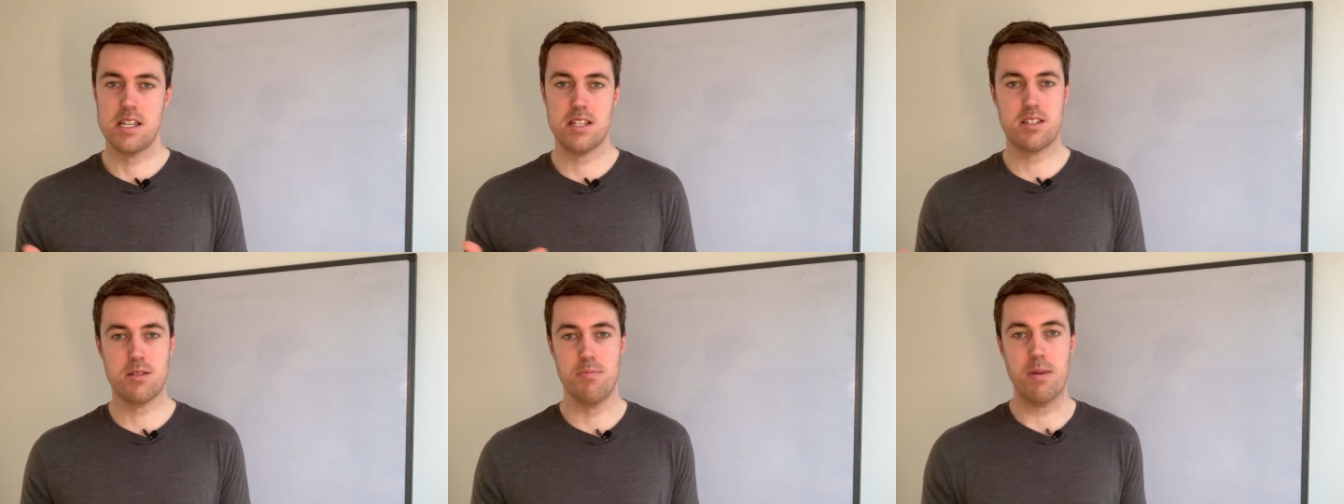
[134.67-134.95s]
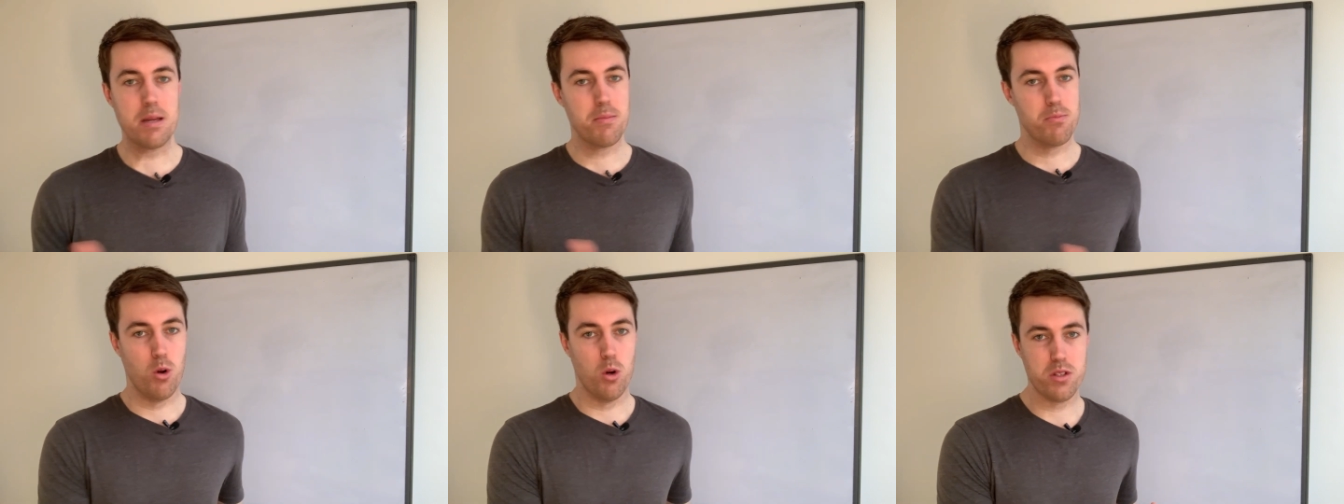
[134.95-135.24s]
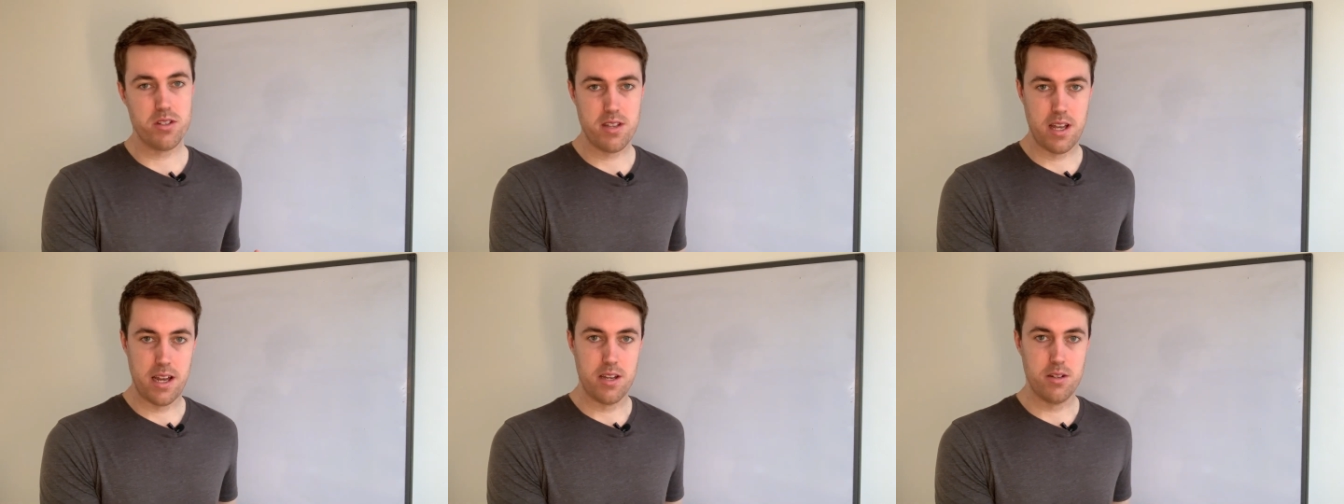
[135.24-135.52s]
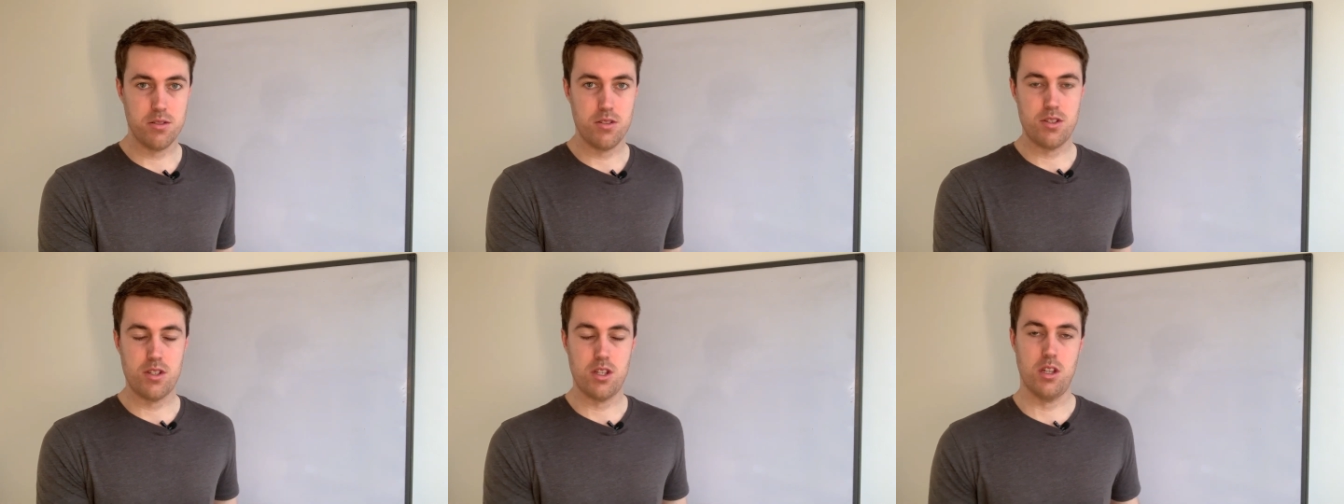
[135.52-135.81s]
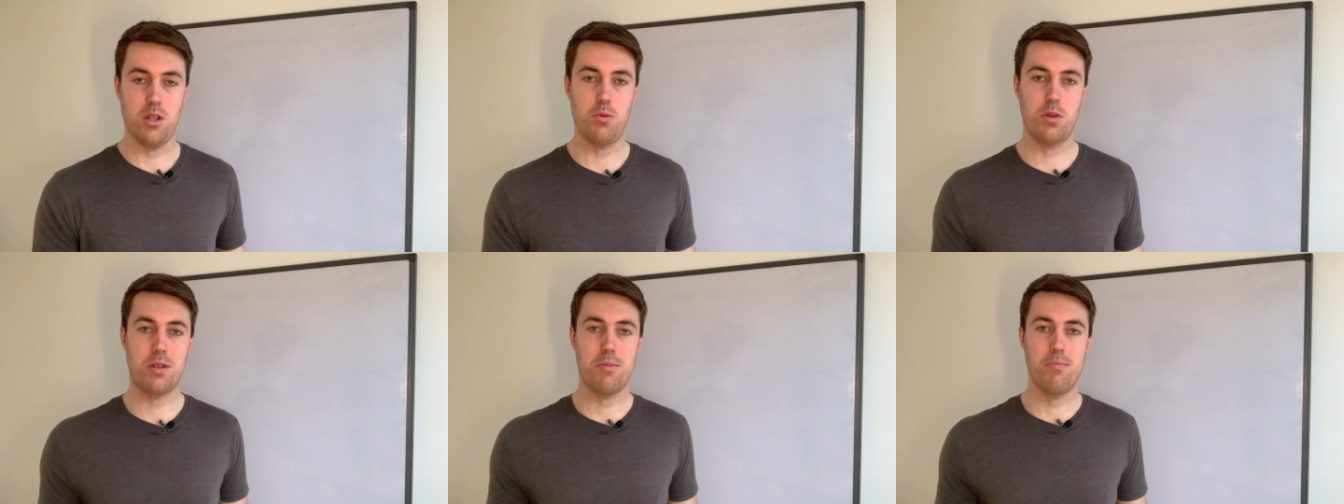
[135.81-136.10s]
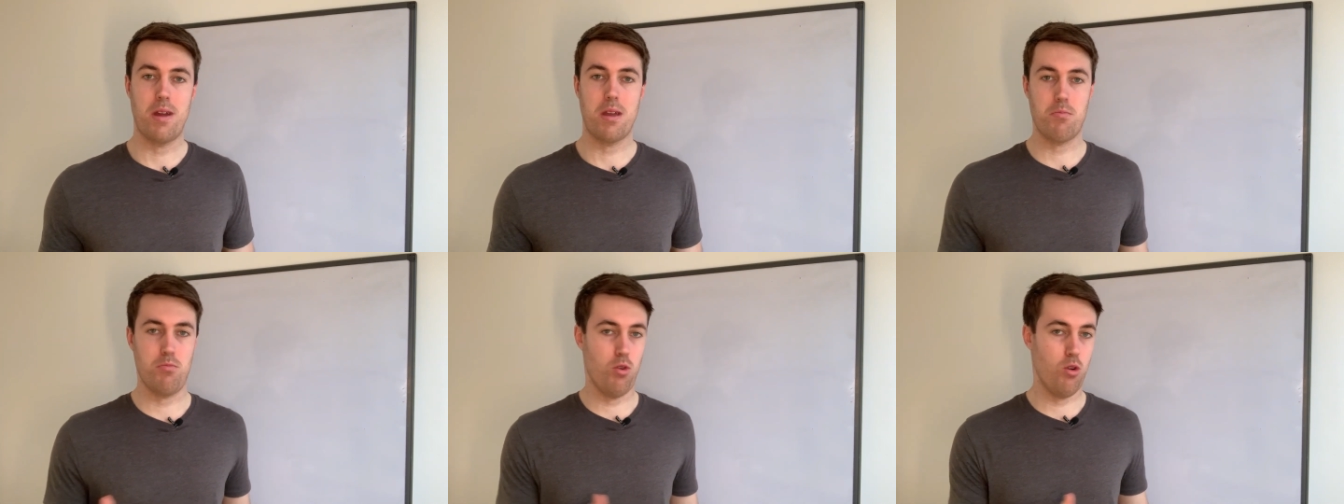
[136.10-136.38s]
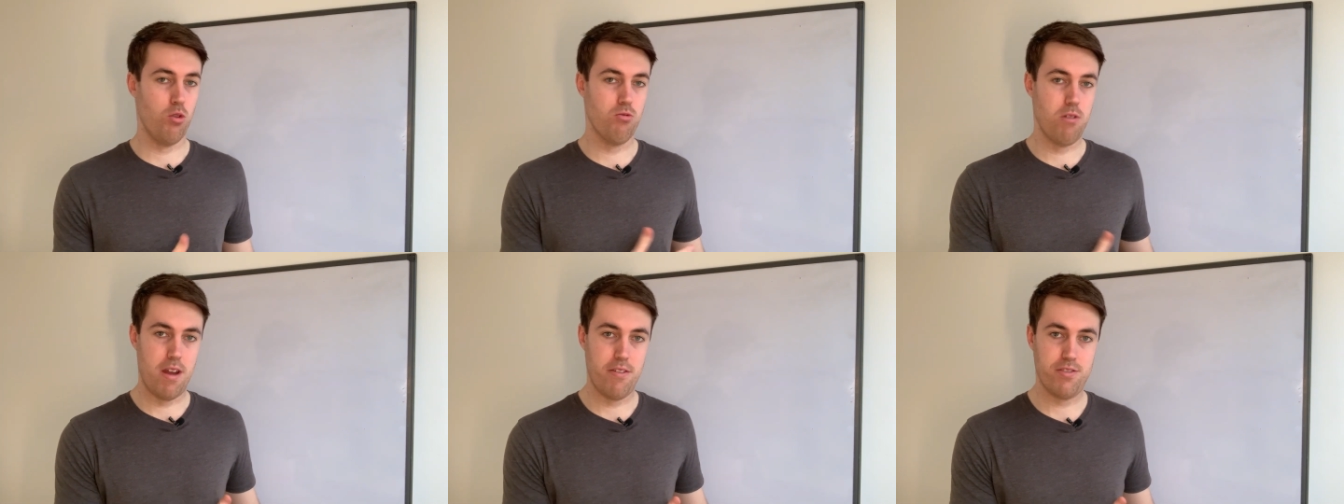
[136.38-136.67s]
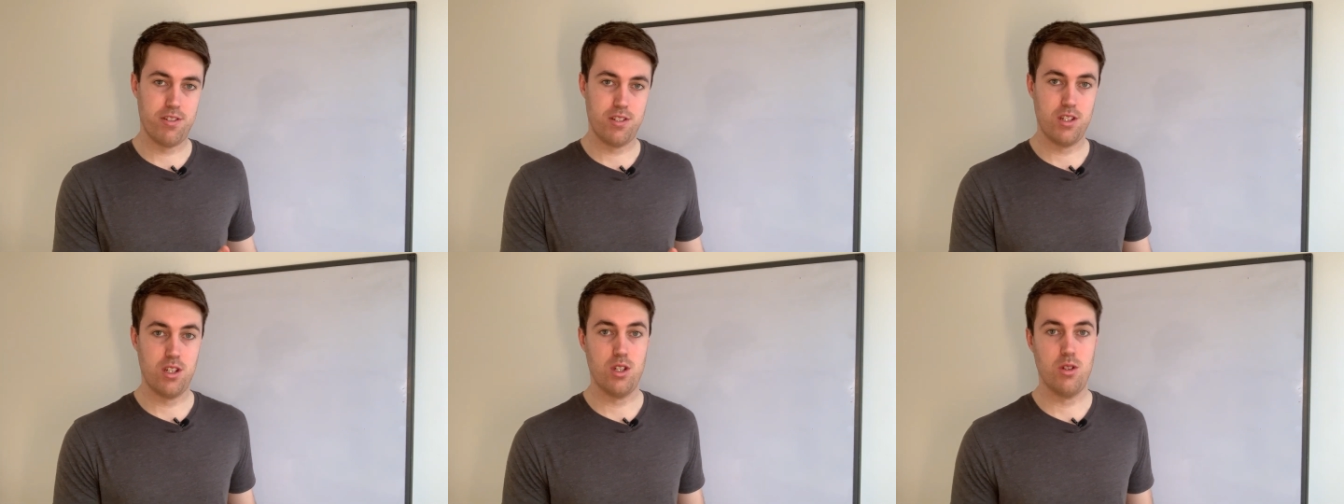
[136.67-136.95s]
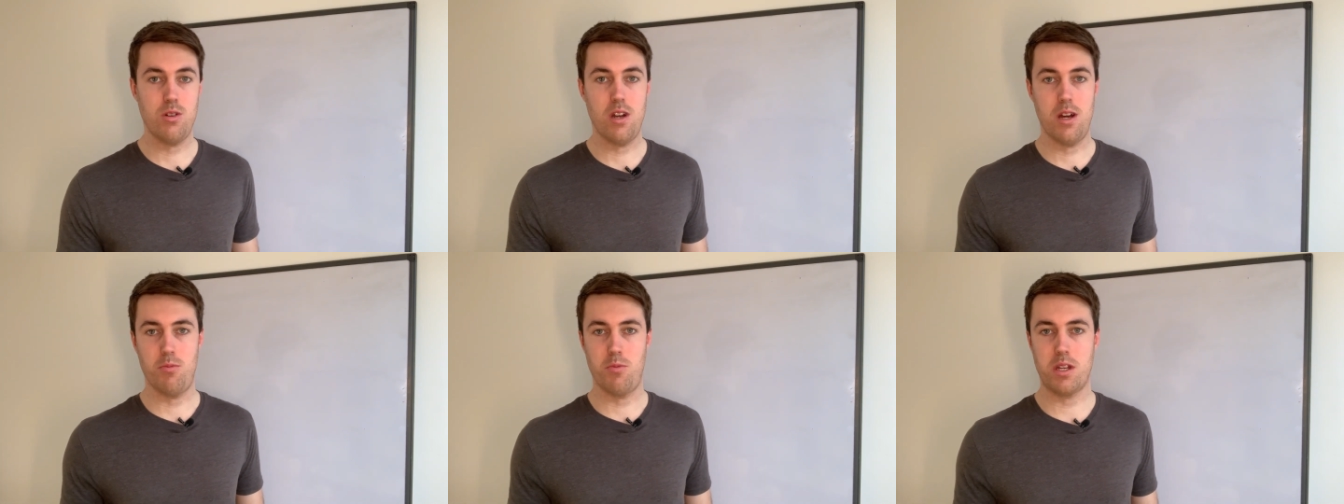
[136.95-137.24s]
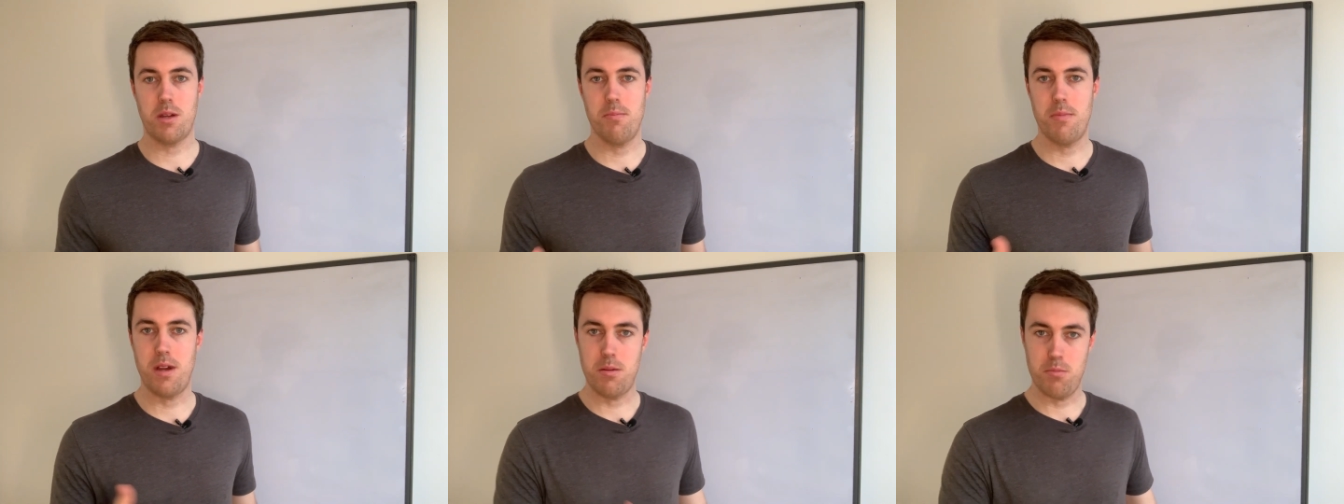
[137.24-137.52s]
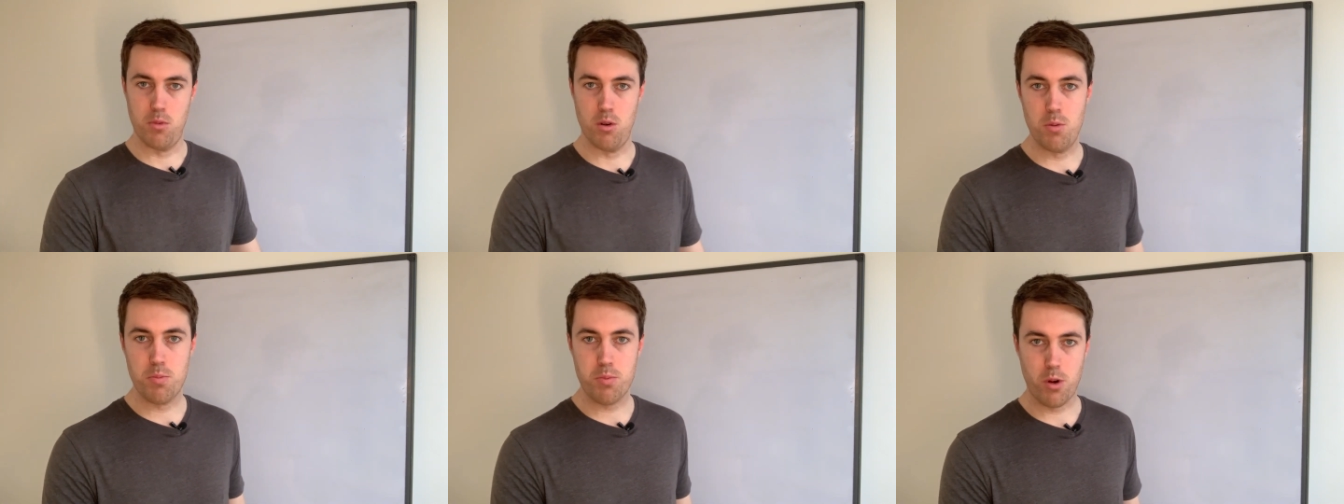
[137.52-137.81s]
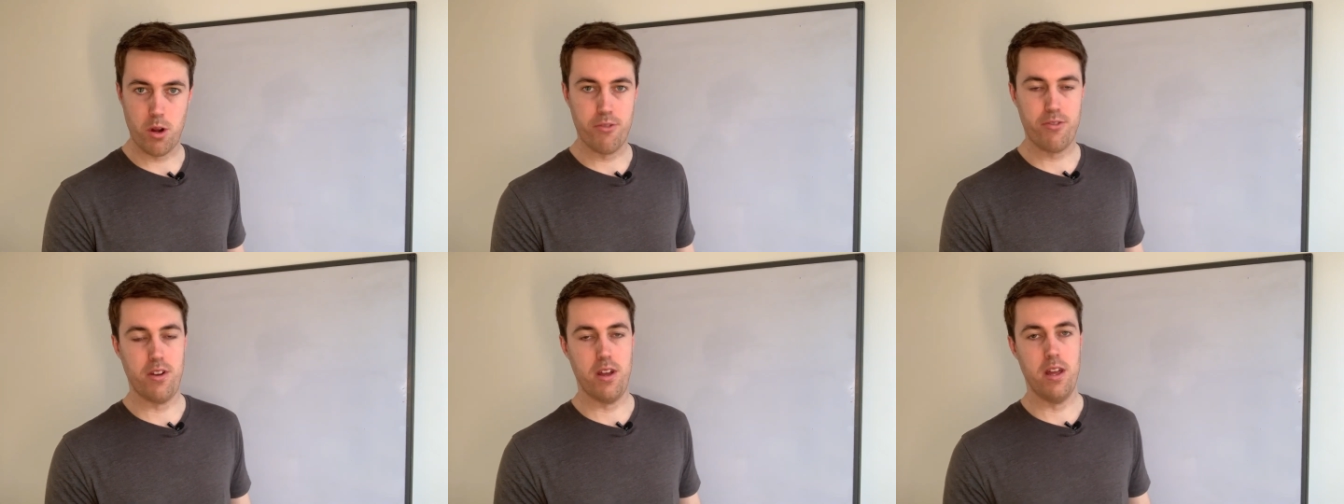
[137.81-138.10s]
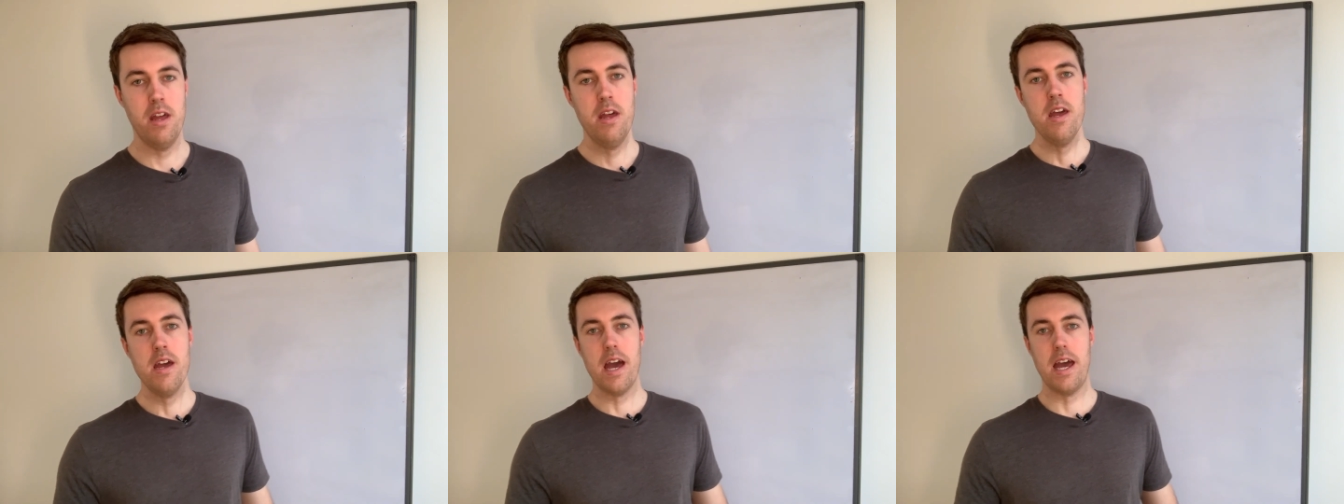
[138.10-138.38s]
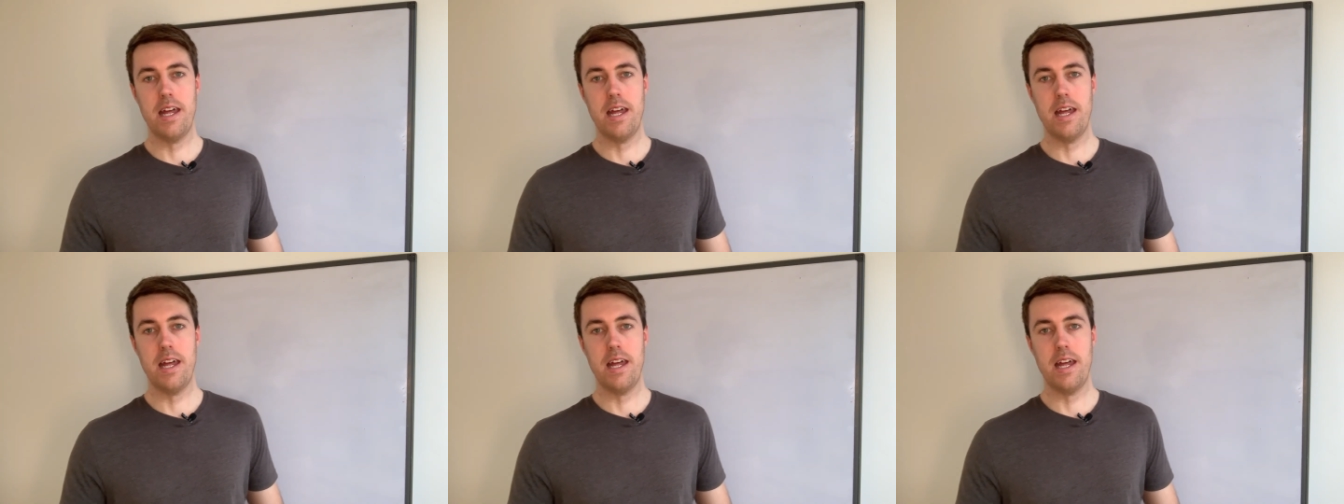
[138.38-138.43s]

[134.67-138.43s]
is to make more sales sales so that we can make more revenue and we can make more profit